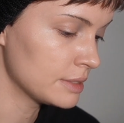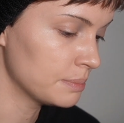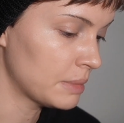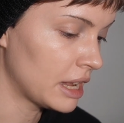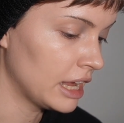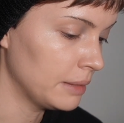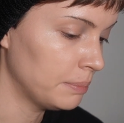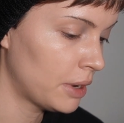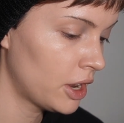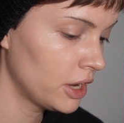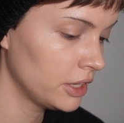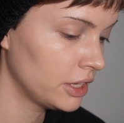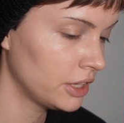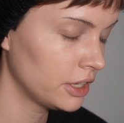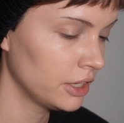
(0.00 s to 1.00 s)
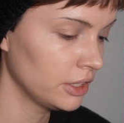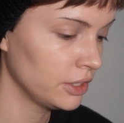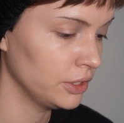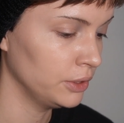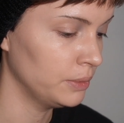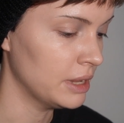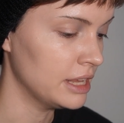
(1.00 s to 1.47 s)
my partner,
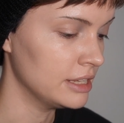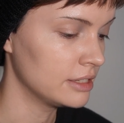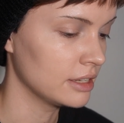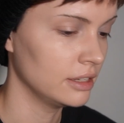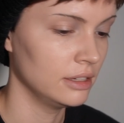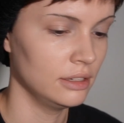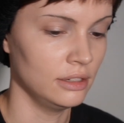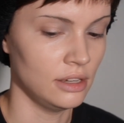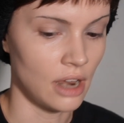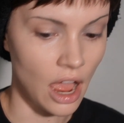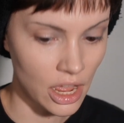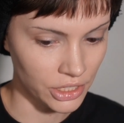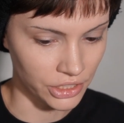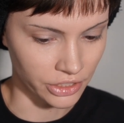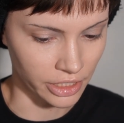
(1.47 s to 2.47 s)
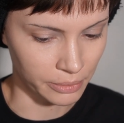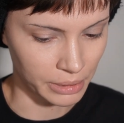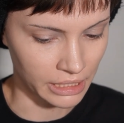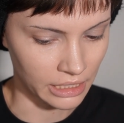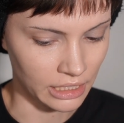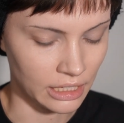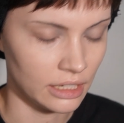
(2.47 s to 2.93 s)
who is not
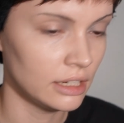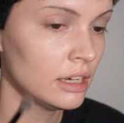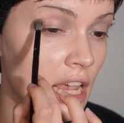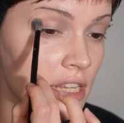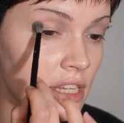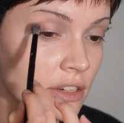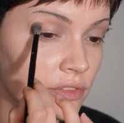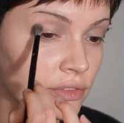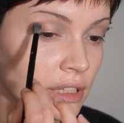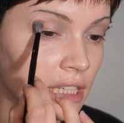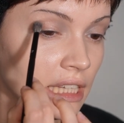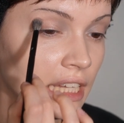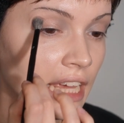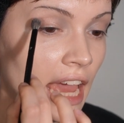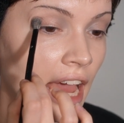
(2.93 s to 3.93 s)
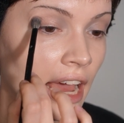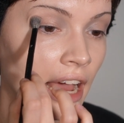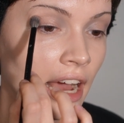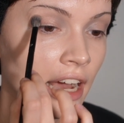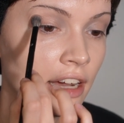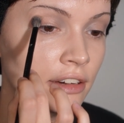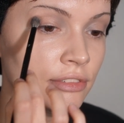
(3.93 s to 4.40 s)
European, doesn't really
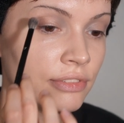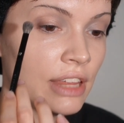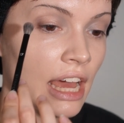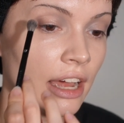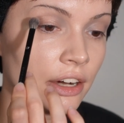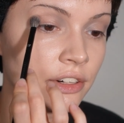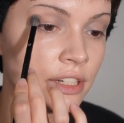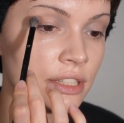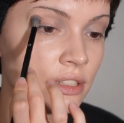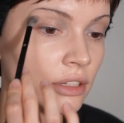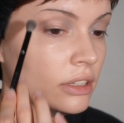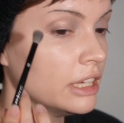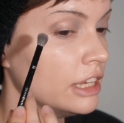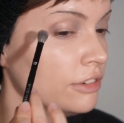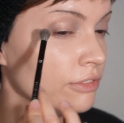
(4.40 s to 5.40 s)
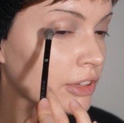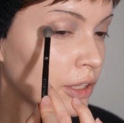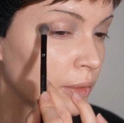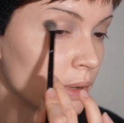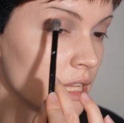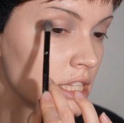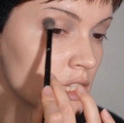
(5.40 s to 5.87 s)
have that crystal
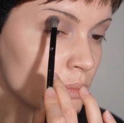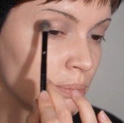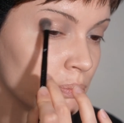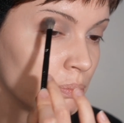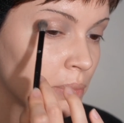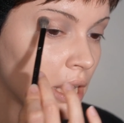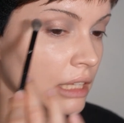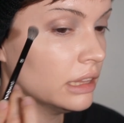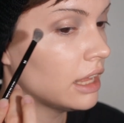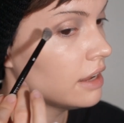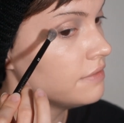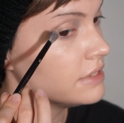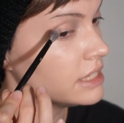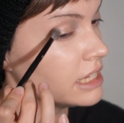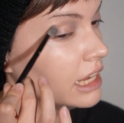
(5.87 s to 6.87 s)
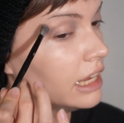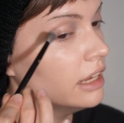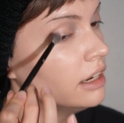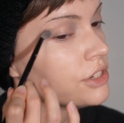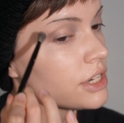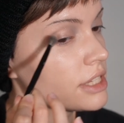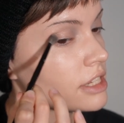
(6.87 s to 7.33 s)
influence, but loves
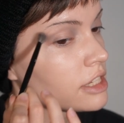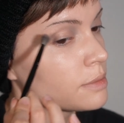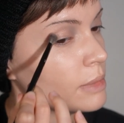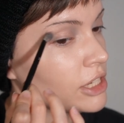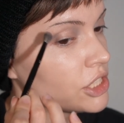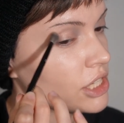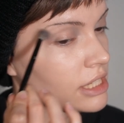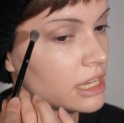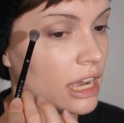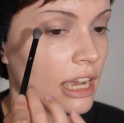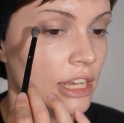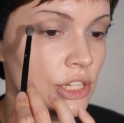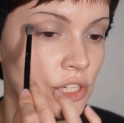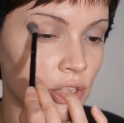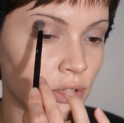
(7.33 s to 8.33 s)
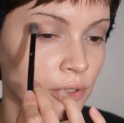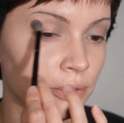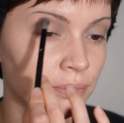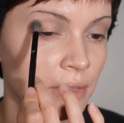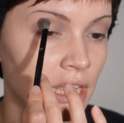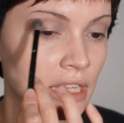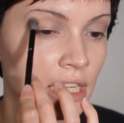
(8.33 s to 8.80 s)
it just as much as I
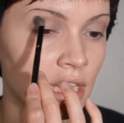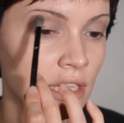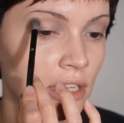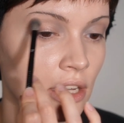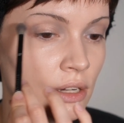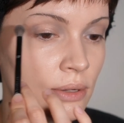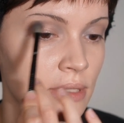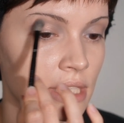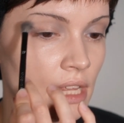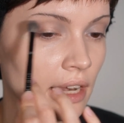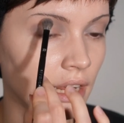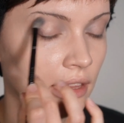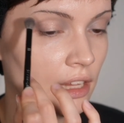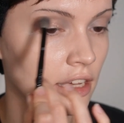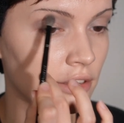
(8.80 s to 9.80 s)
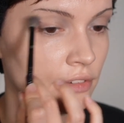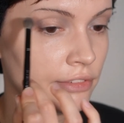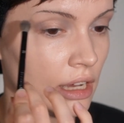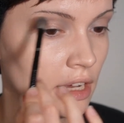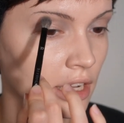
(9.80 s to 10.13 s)
do. And he knows that I love